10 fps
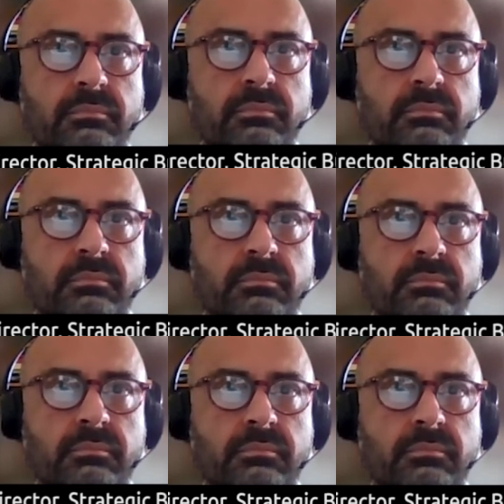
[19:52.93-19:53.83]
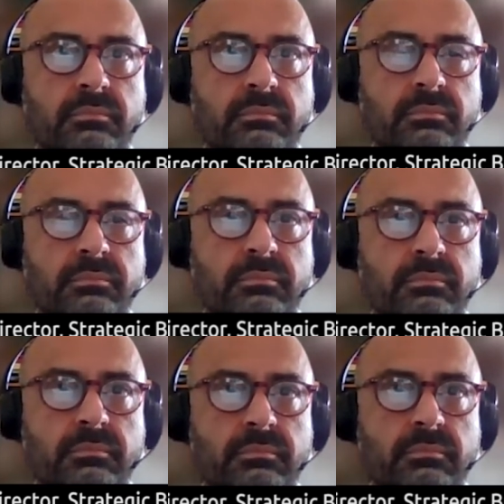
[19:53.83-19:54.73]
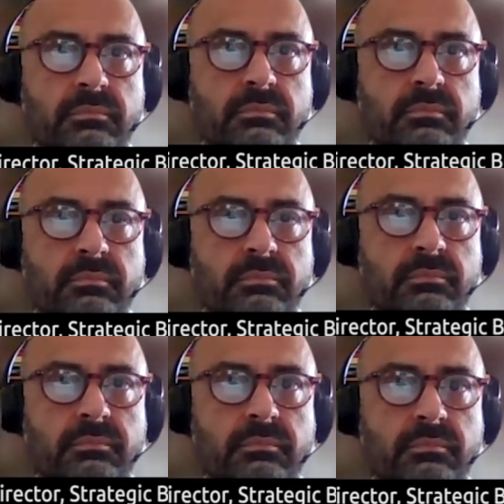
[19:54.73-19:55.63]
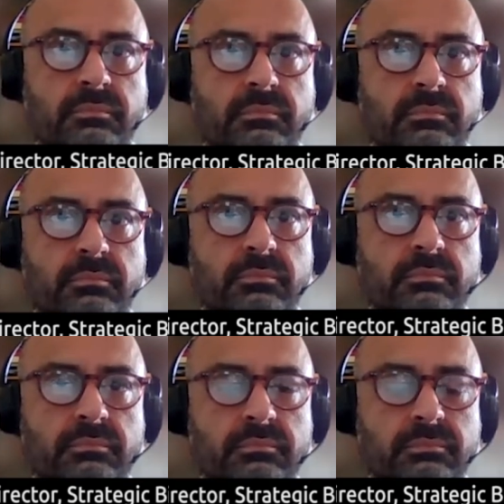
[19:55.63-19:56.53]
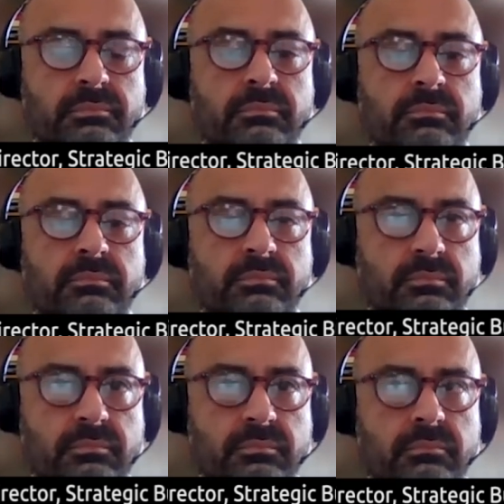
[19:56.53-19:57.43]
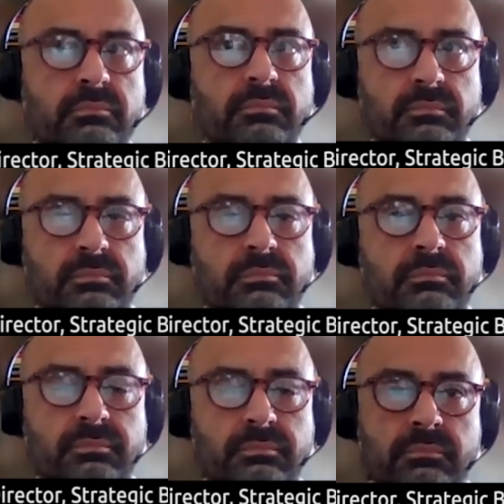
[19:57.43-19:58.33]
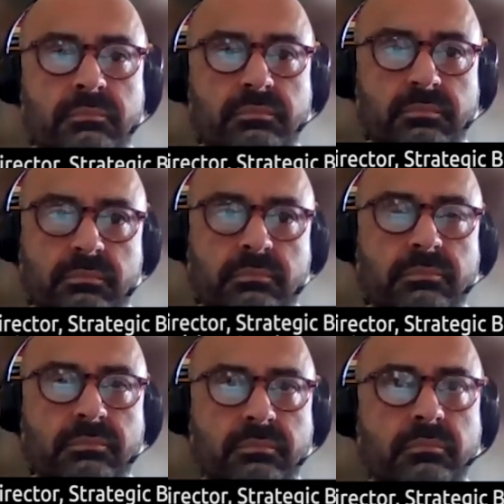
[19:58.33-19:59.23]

(not speaking)